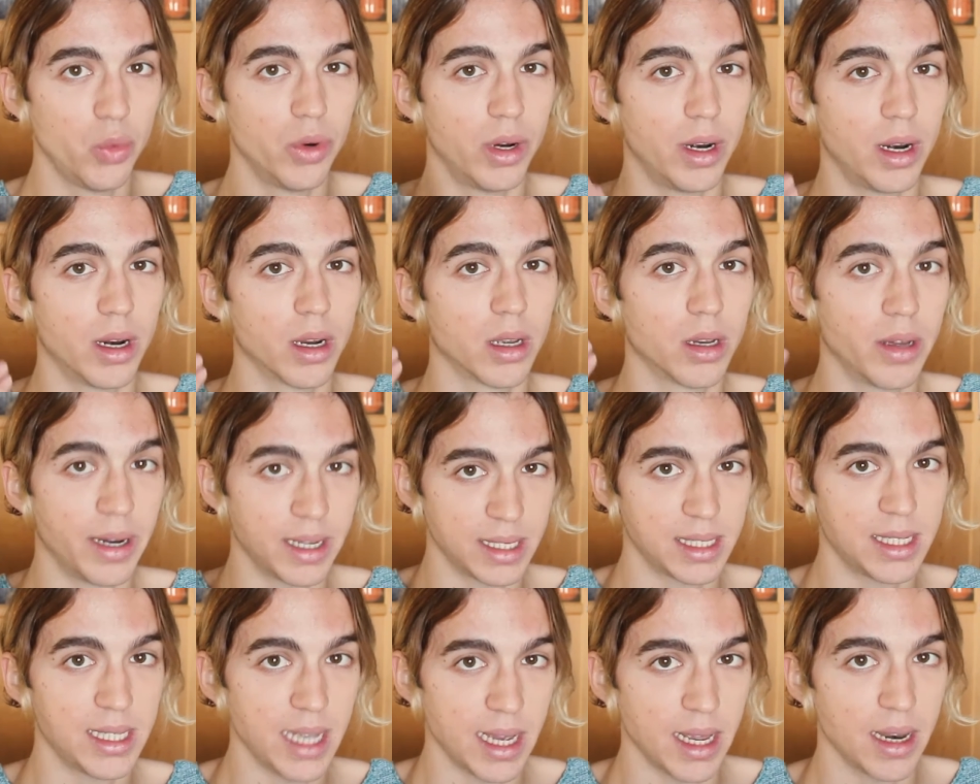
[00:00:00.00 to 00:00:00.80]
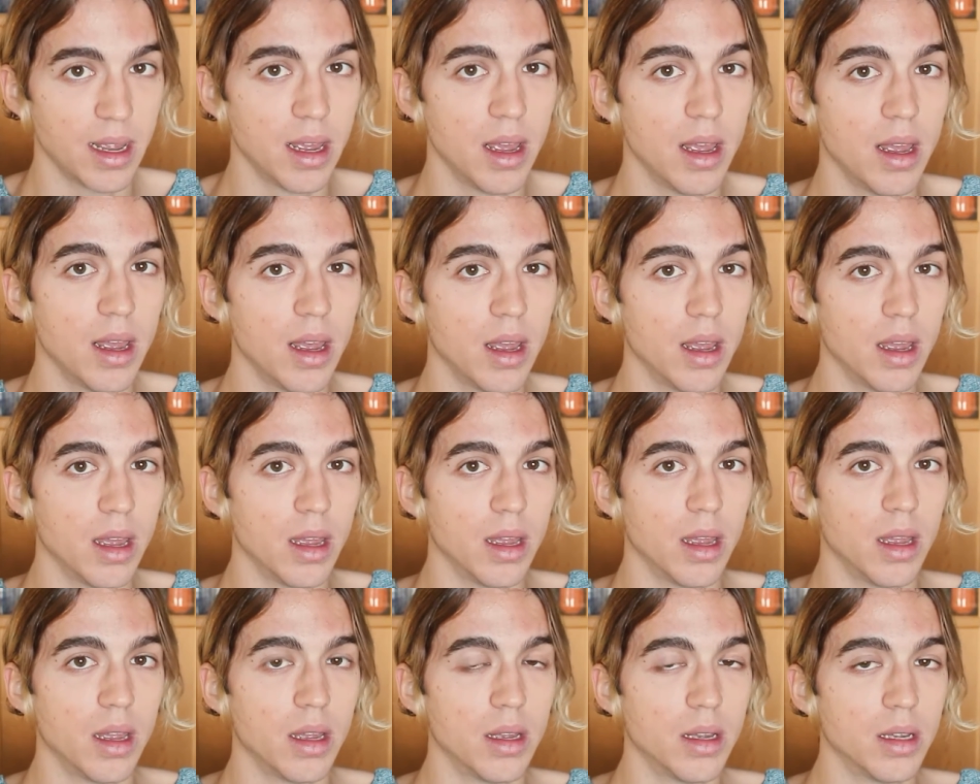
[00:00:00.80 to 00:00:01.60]
were gonna sit.
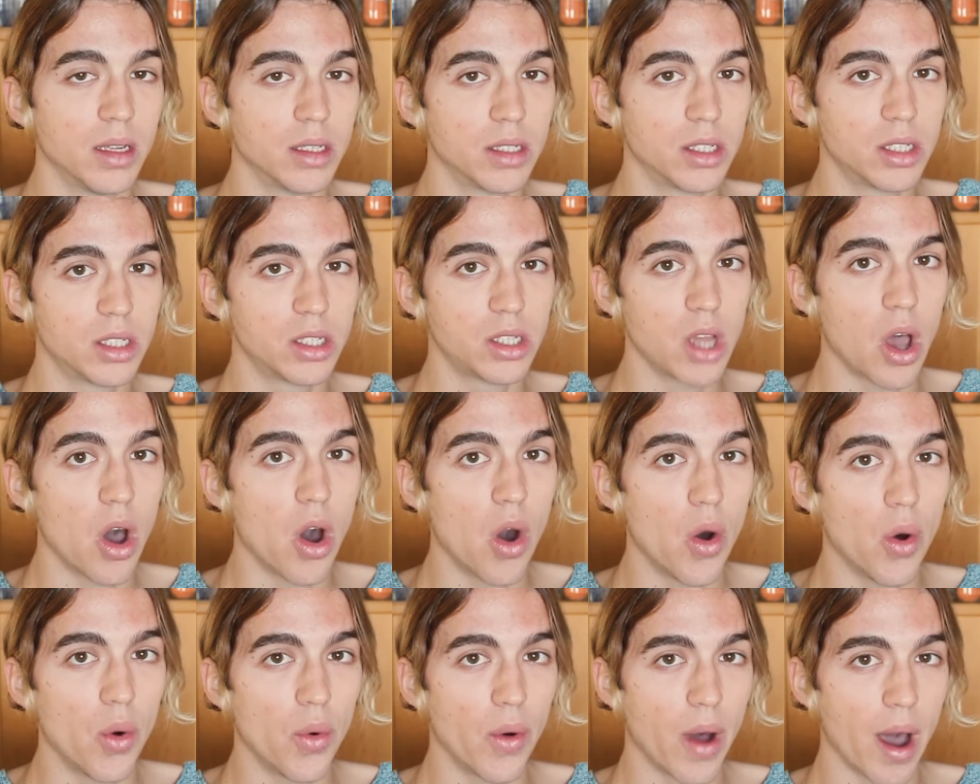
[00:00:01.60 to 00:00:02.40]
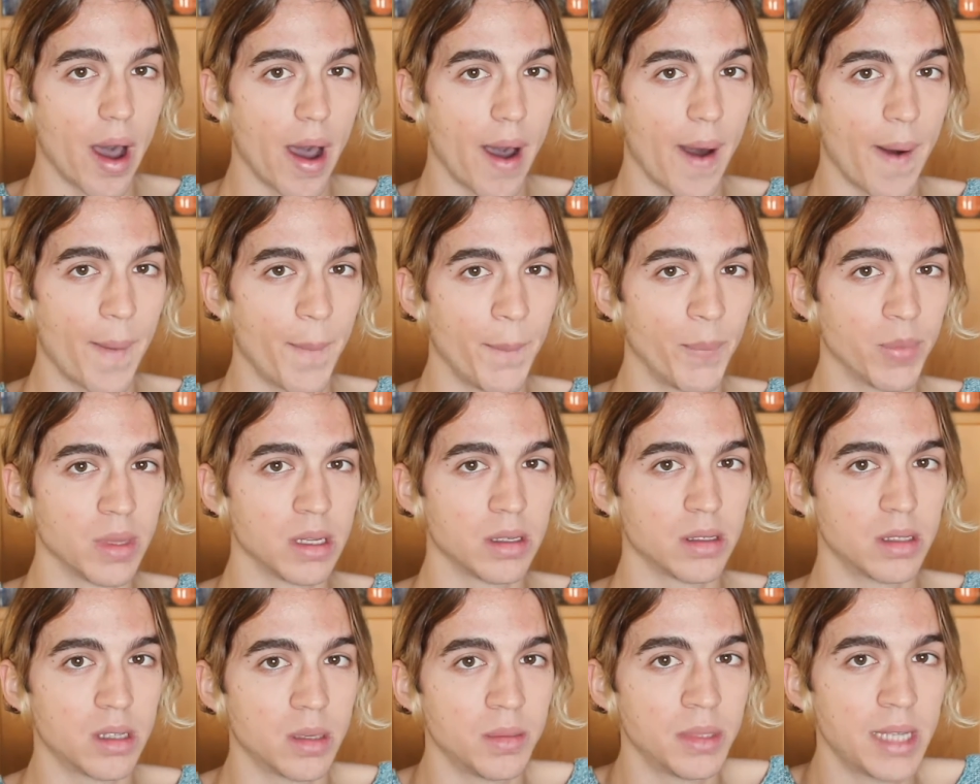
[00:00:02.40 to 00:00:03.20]
So
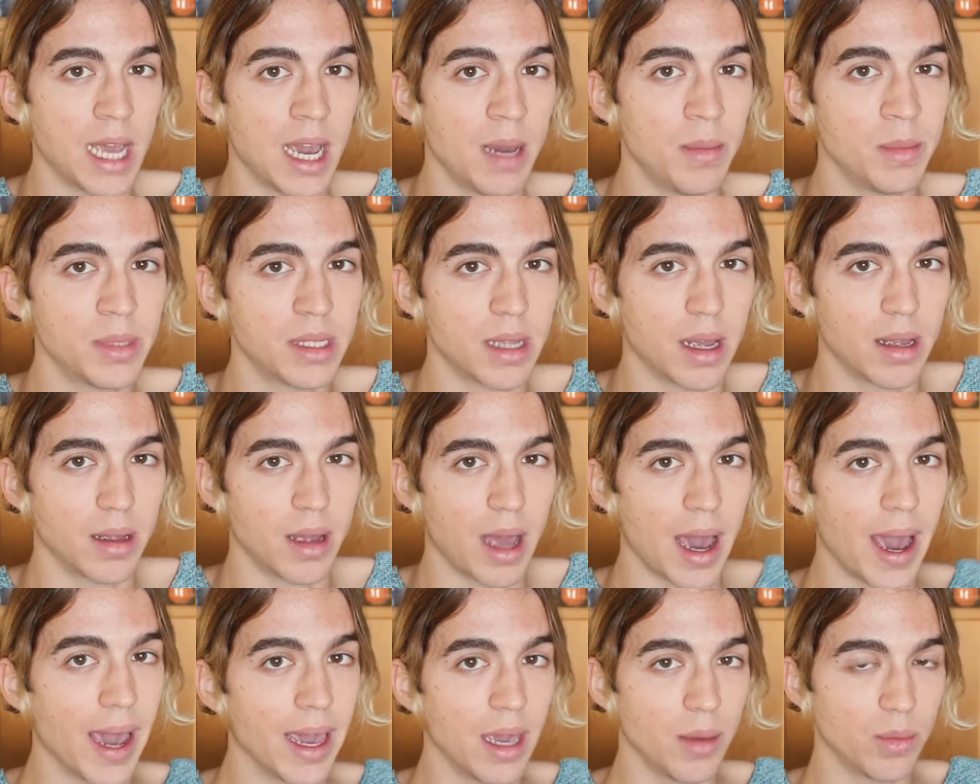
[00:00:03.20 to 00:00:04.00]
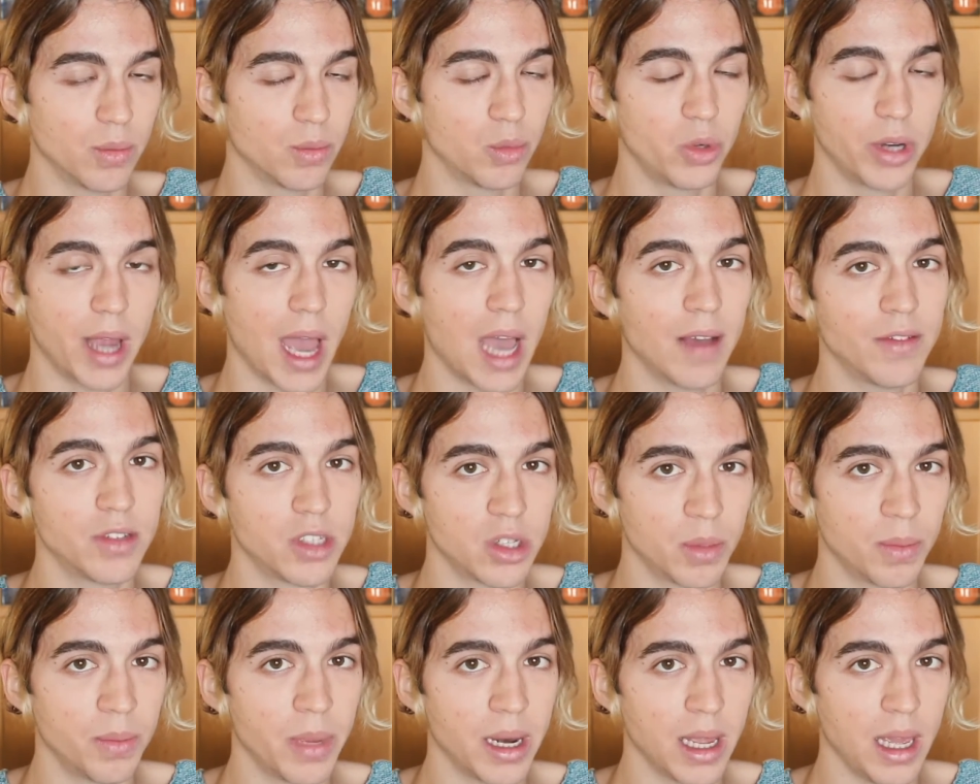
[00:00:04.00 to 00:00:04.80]
sometimes I would have
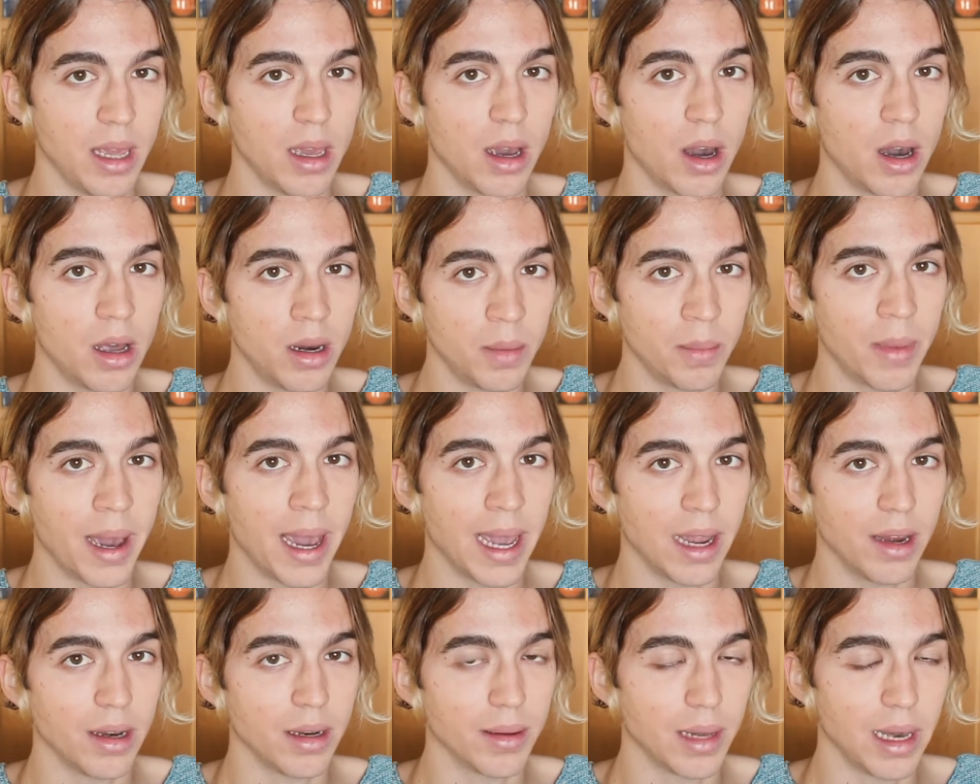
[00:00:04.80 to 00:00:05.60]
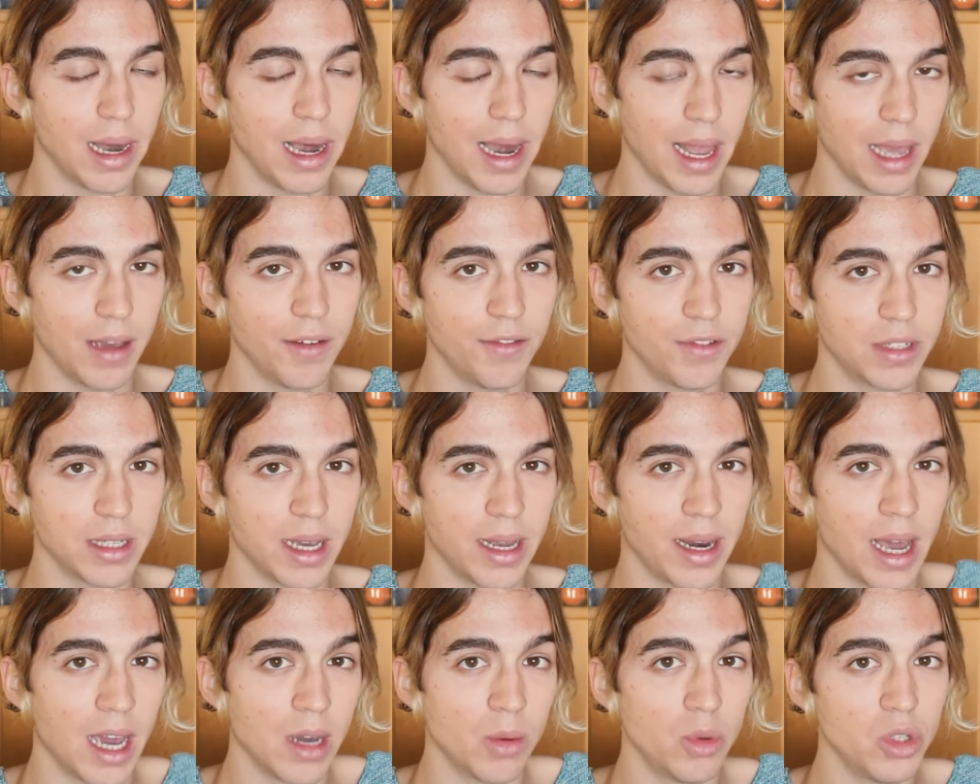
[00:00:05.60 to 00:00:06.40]
somebody on my left
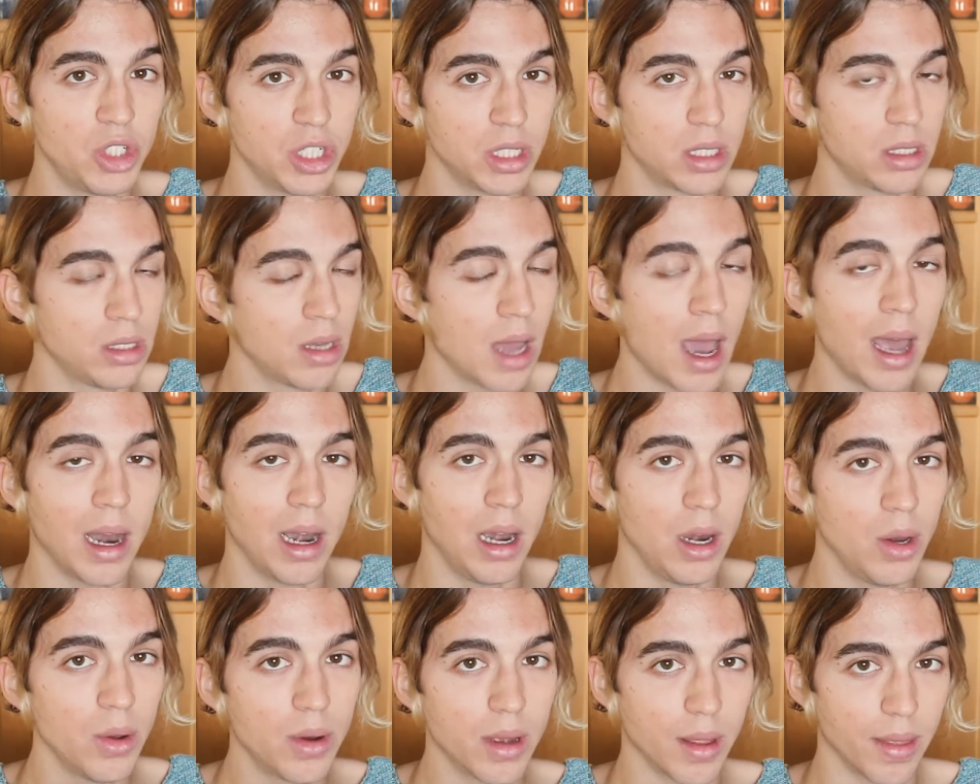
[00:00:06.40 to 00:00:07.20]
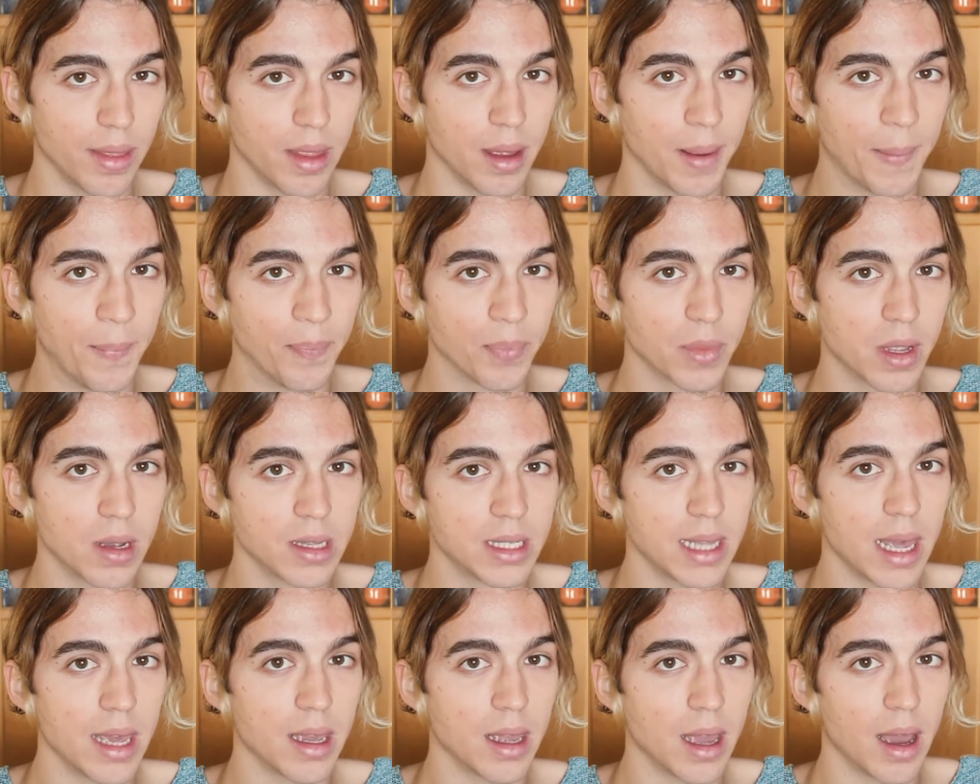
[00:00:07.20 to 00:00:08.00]
and I would just not look at them,
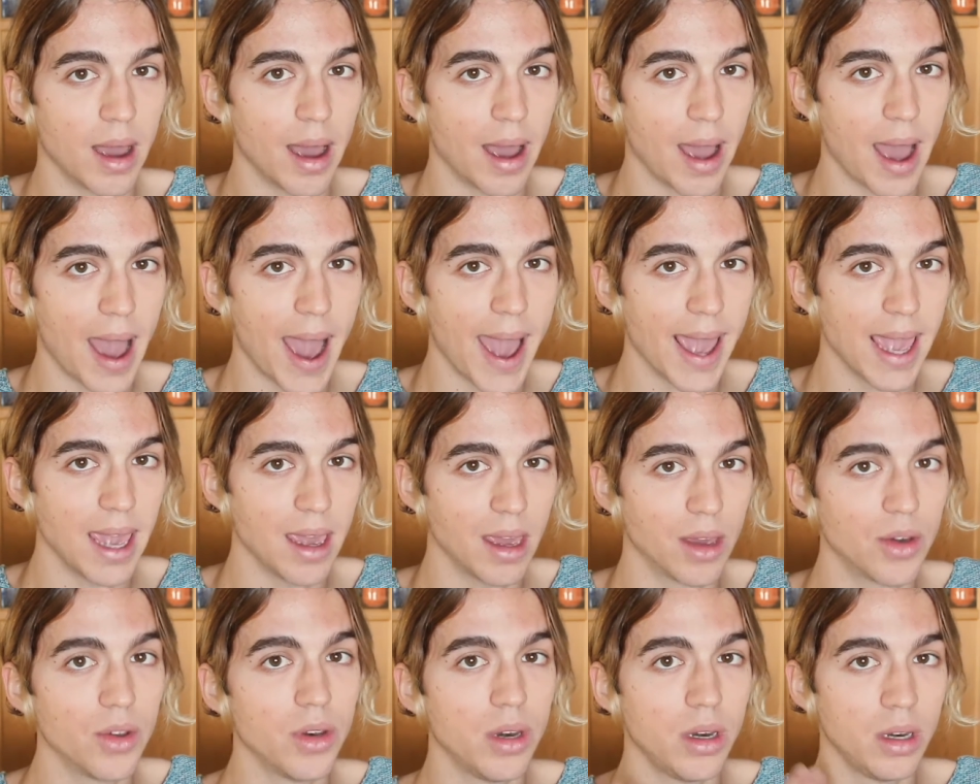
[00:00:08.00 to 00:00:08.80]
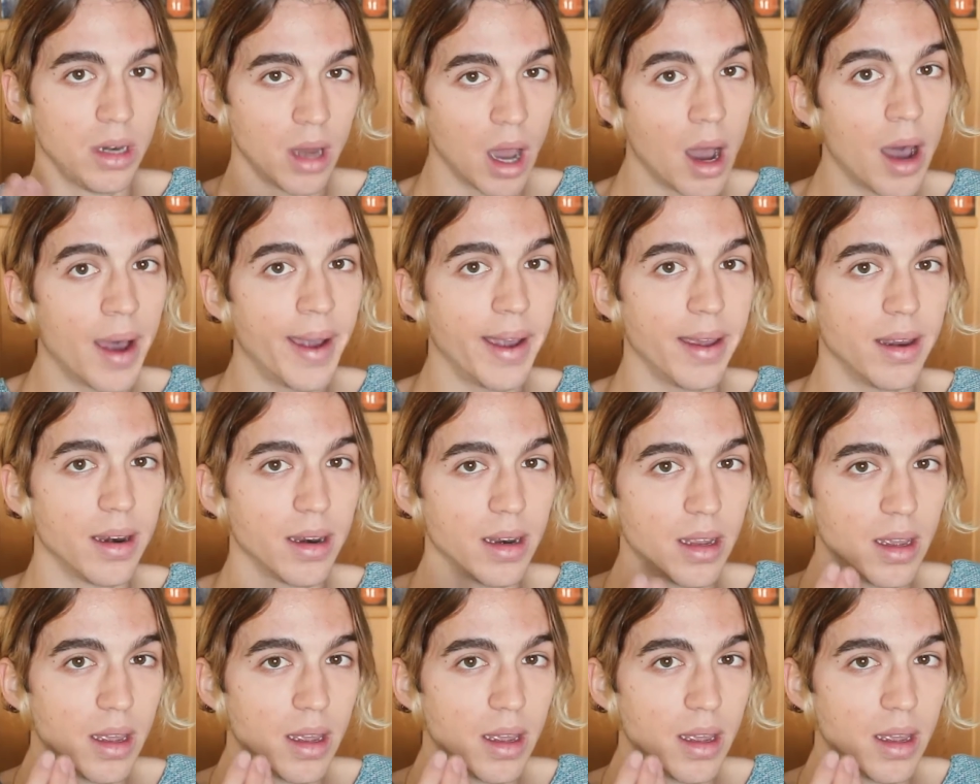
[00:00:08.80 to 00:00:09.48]
because like I could not